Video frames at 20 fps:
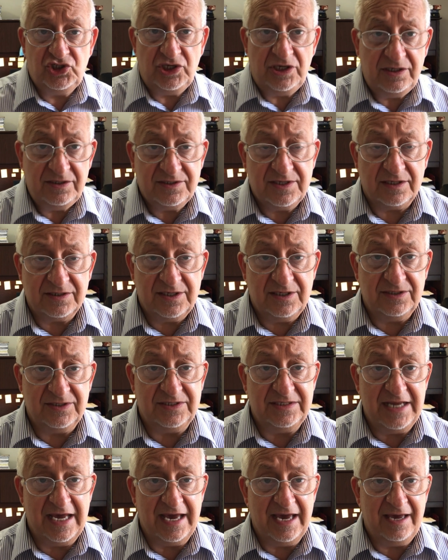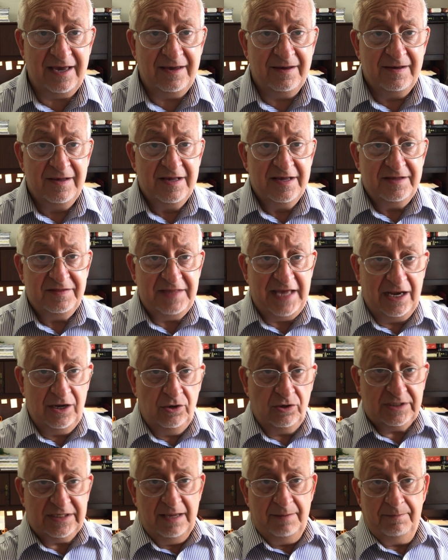Jesus' day, they
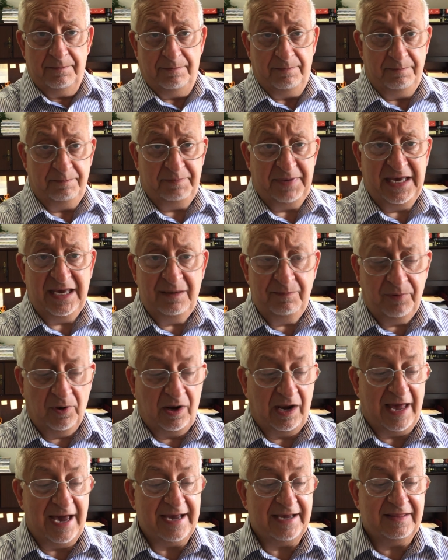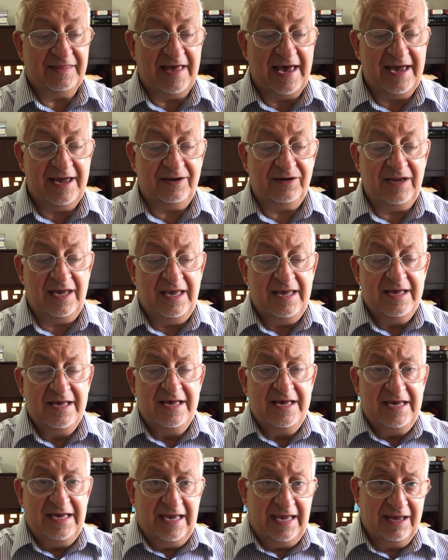looked at people like that
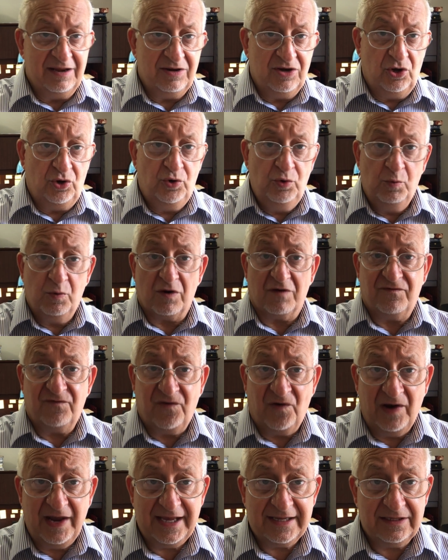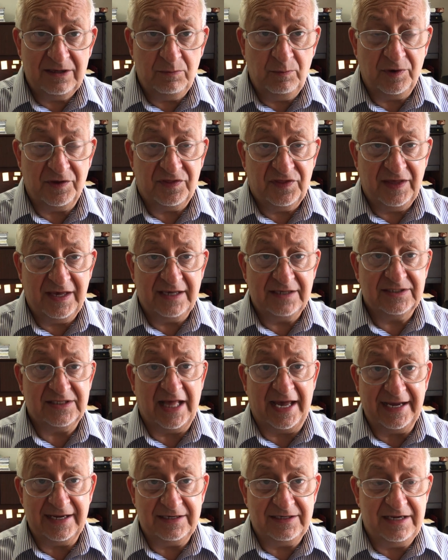and who were afflicted with things
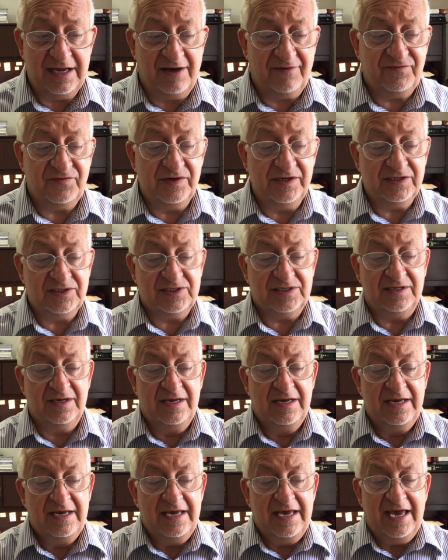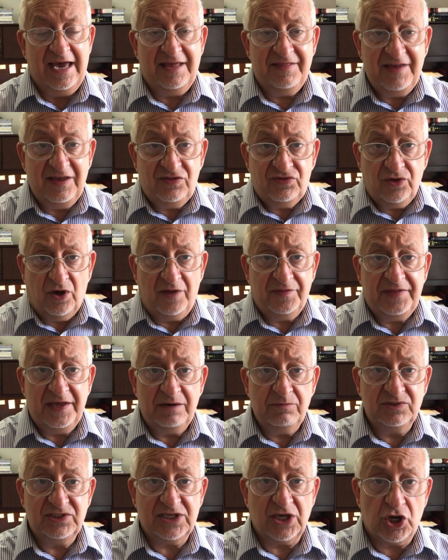like deafness, and they thought
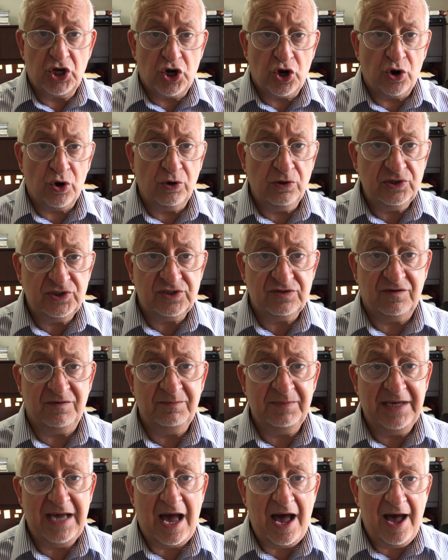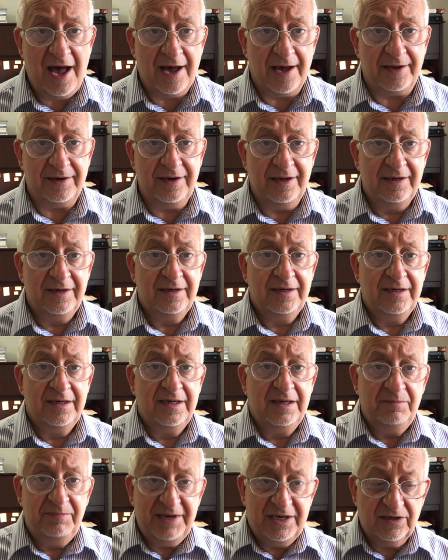that it was a curse from God
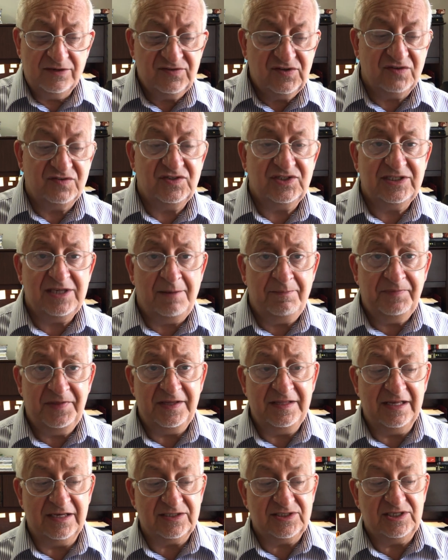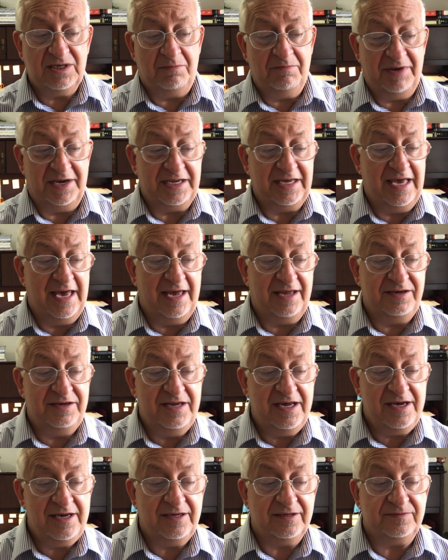because of something that somebody had
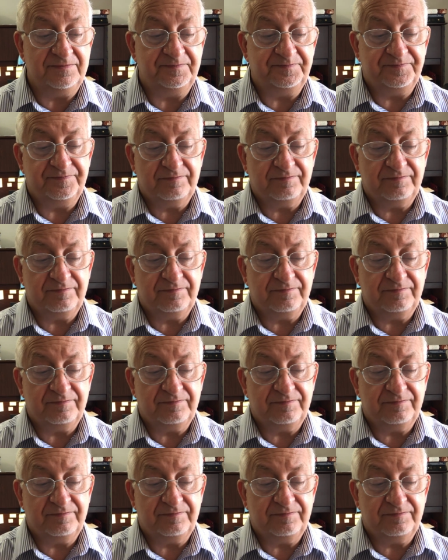done.